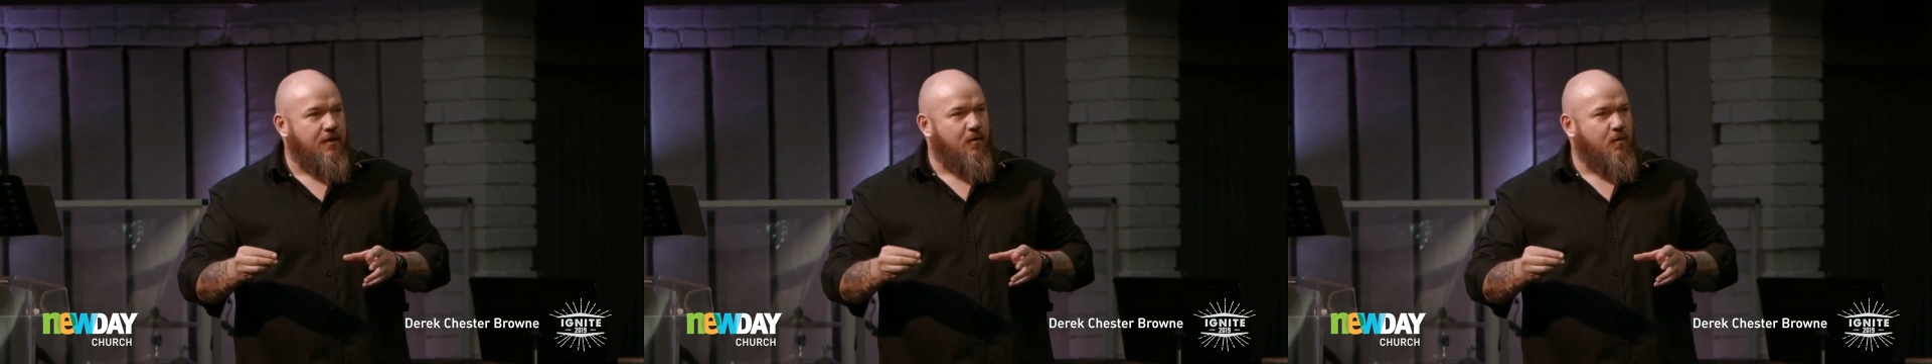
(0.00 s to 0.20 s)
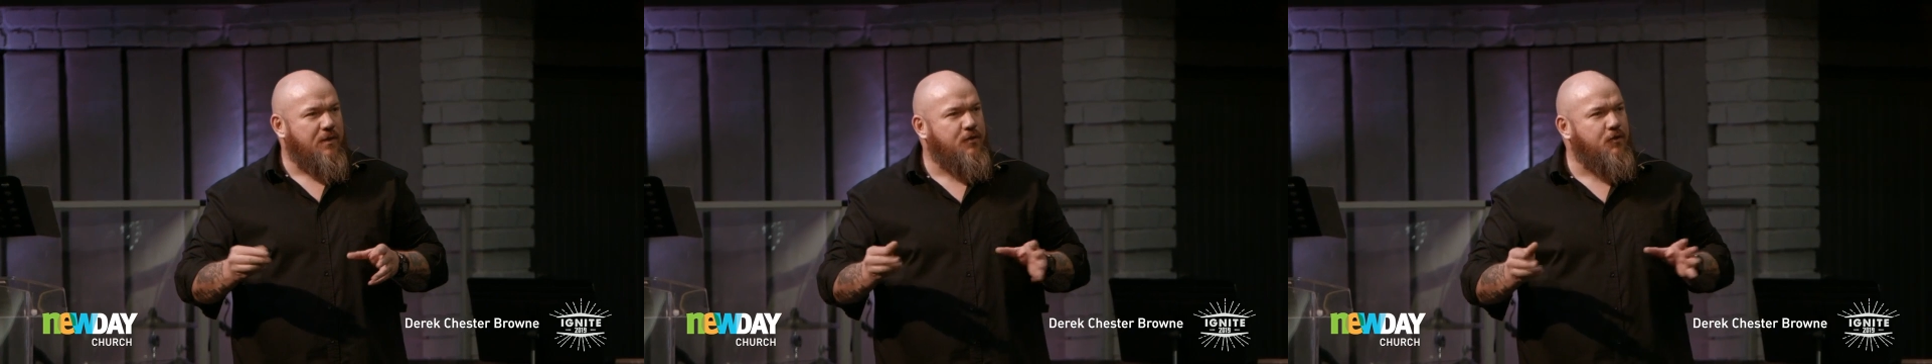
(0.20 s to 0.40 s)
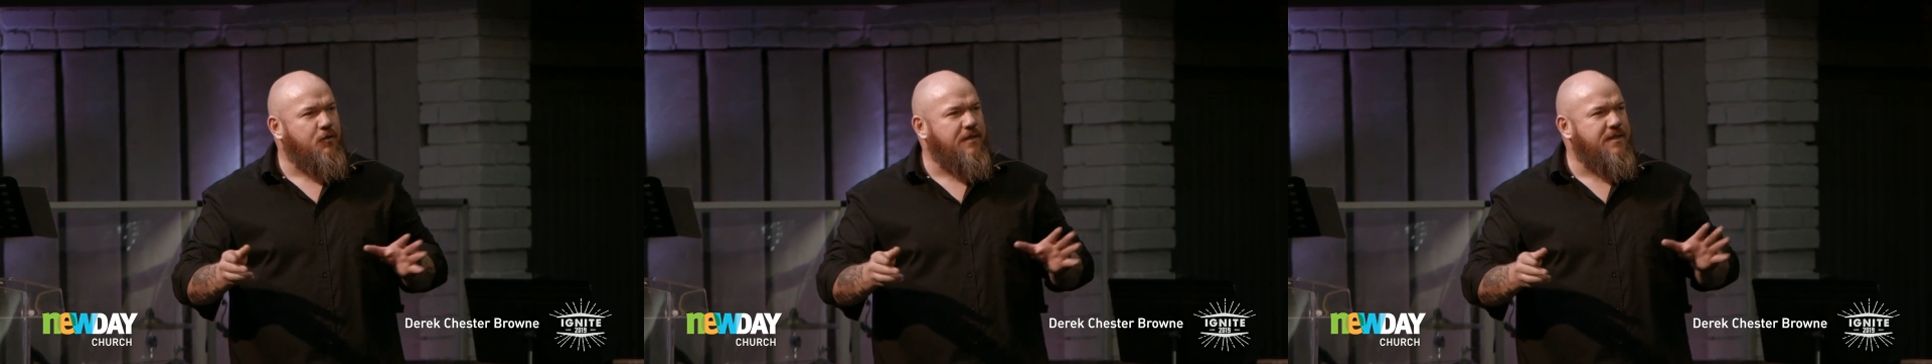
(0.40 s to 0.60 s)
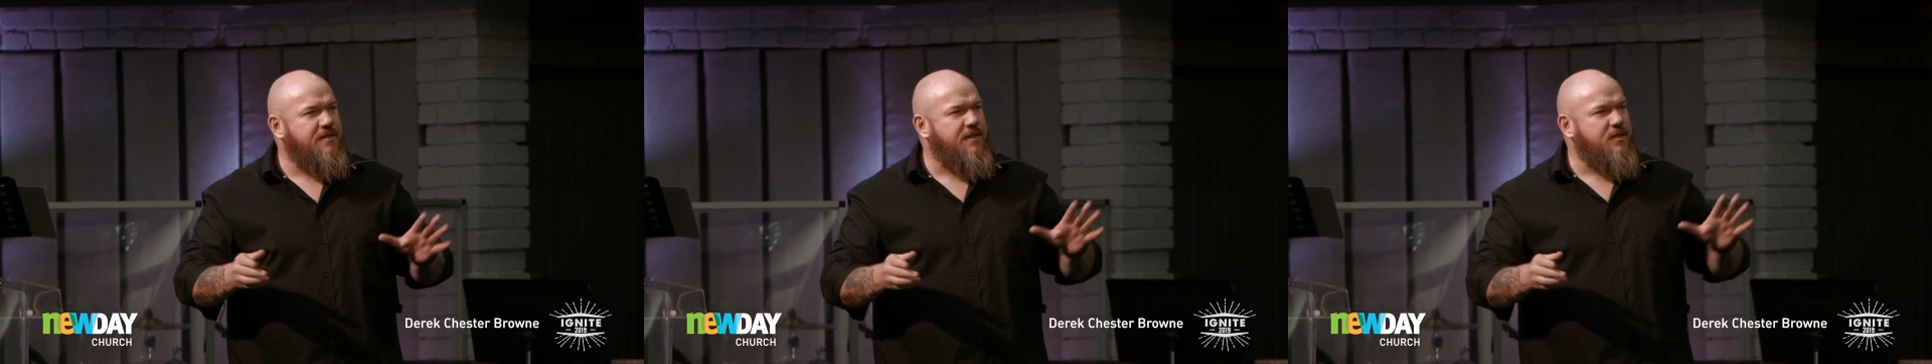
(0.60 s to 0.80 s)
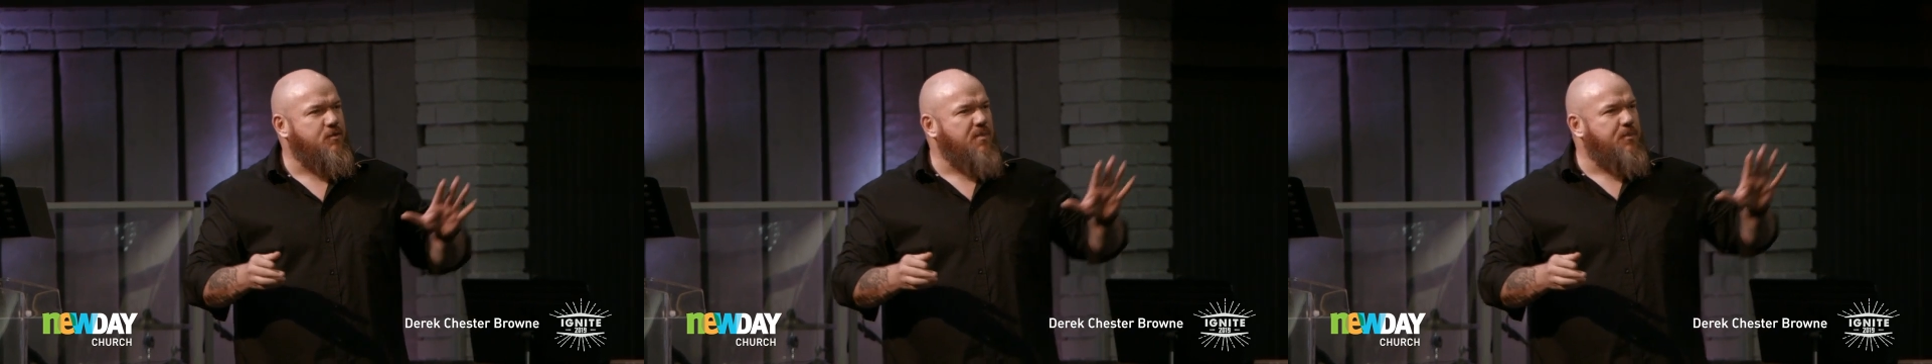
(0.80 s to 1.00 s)
we do these
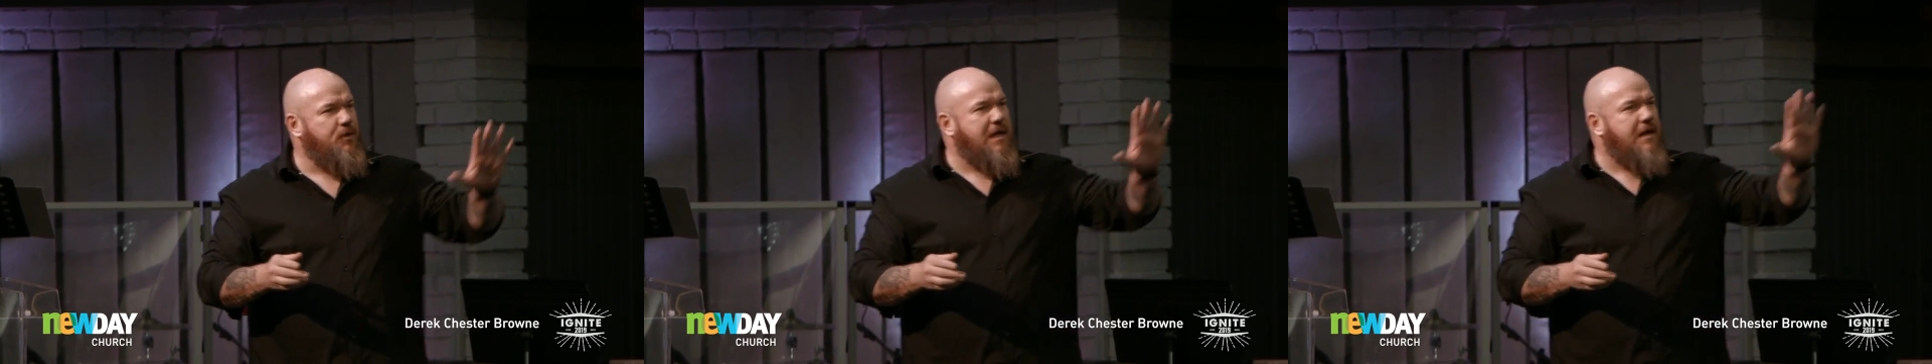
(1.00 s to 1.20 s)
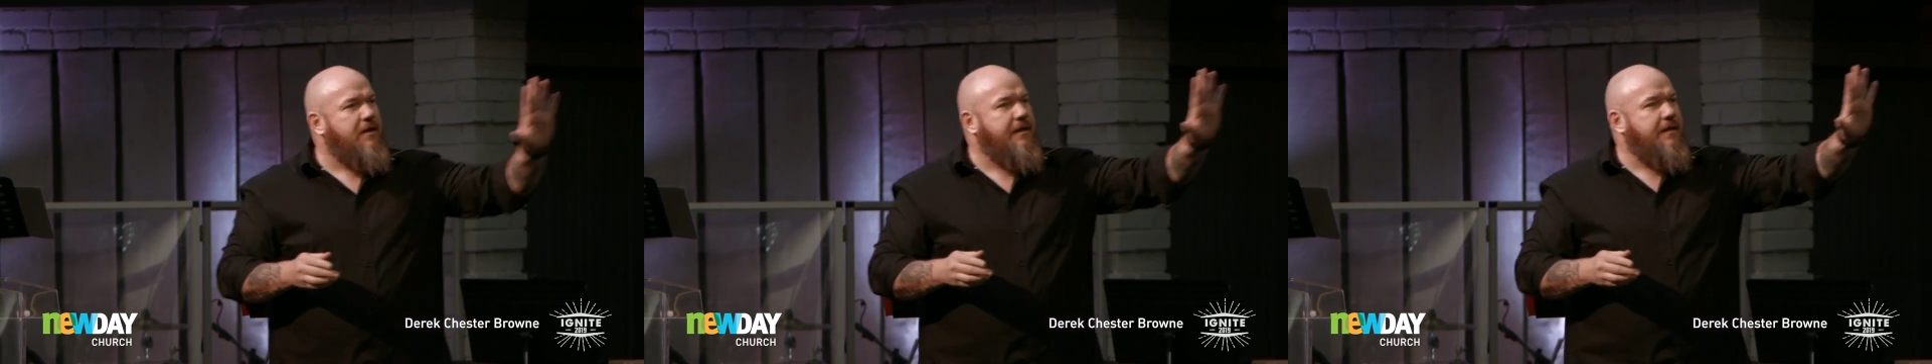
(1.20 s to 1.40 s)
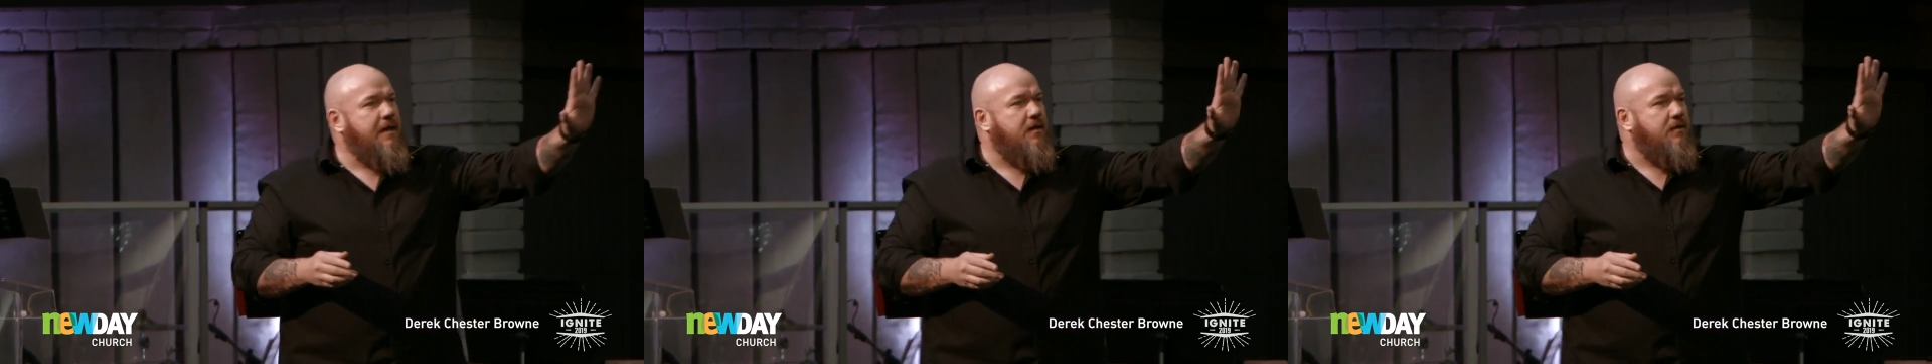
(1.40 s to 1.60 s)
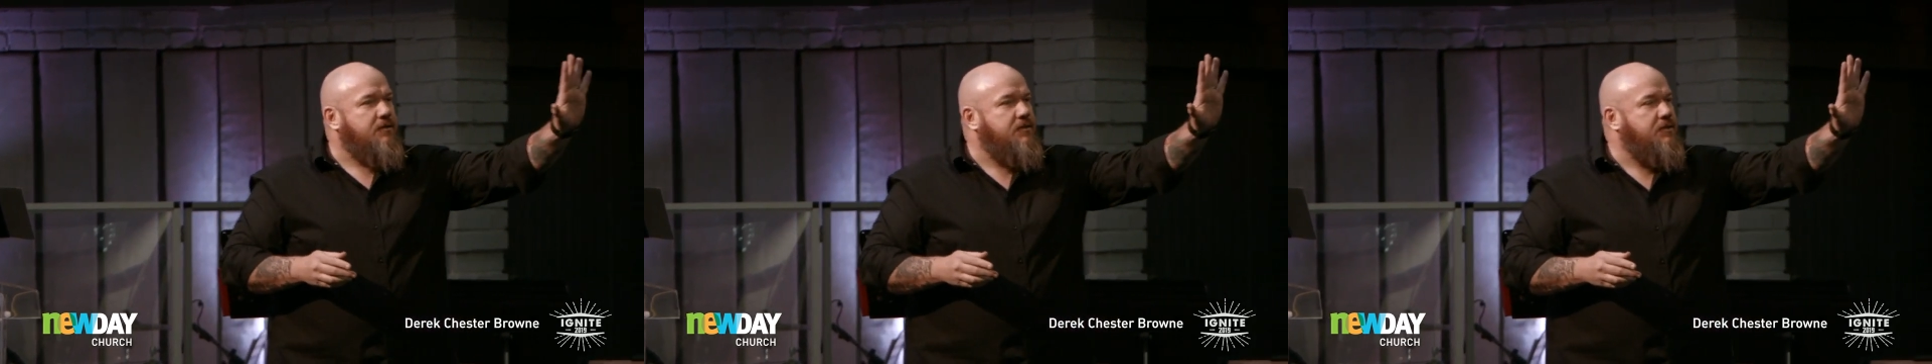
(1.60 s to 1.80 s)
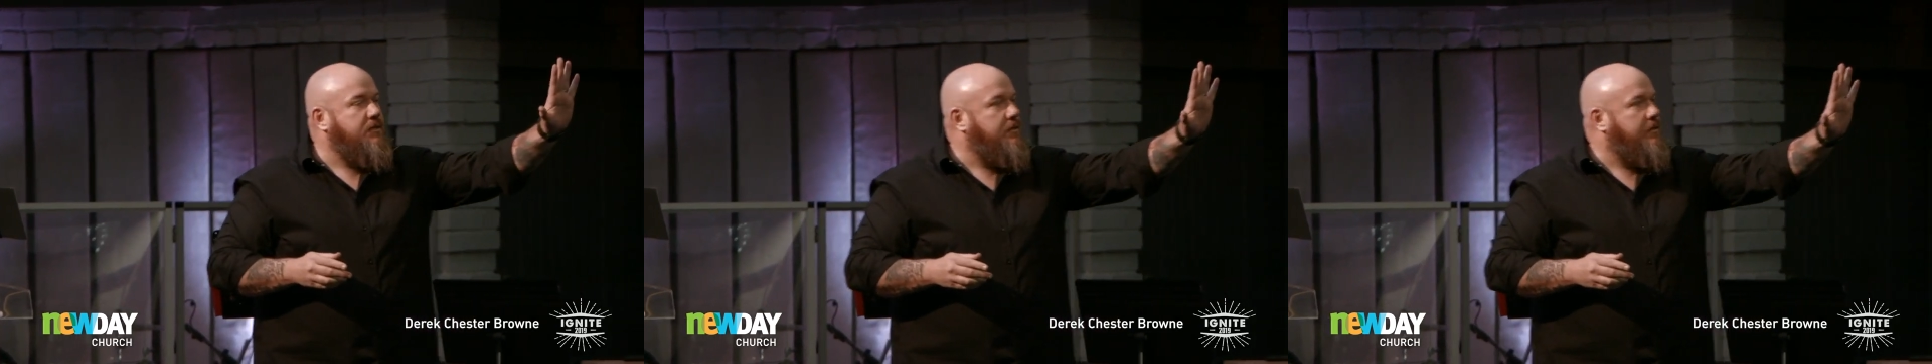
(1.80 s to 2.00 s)
things. We put our accounts,